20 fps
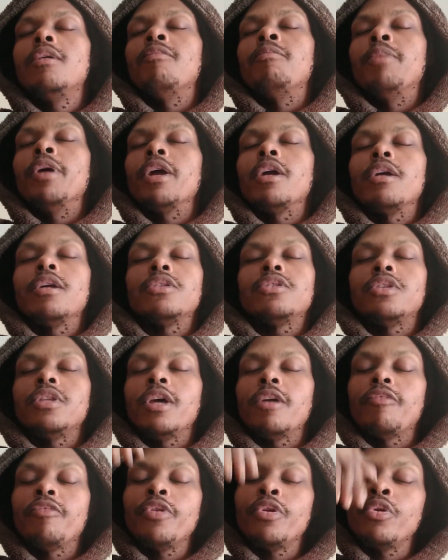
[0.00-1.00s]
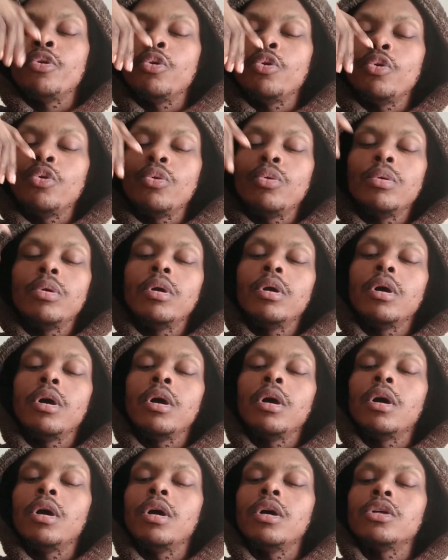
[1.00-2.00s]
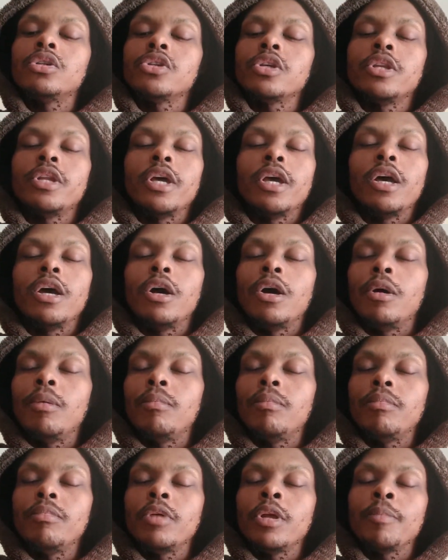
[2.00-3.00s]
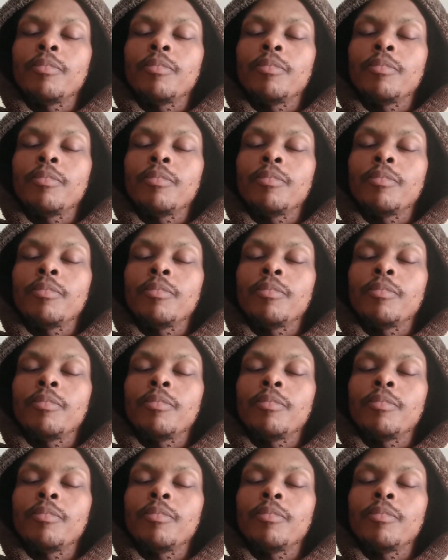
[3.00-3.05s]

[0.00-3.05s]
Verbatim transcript: Baron's nephew, uh, Shaddam,